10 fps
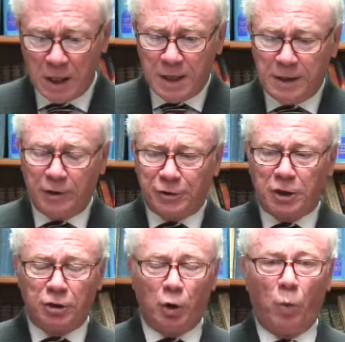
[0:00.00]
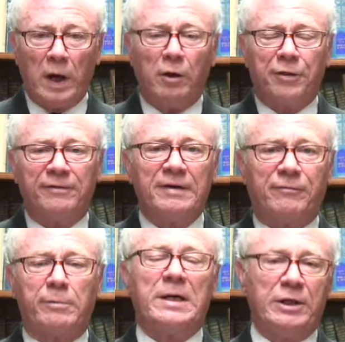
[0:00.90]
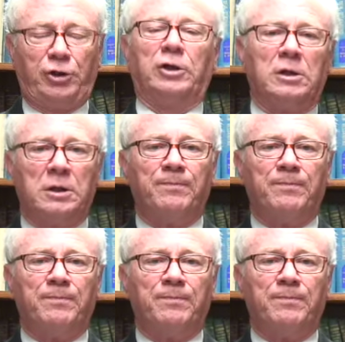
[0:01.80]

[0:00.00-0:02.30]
there is such a wealth of information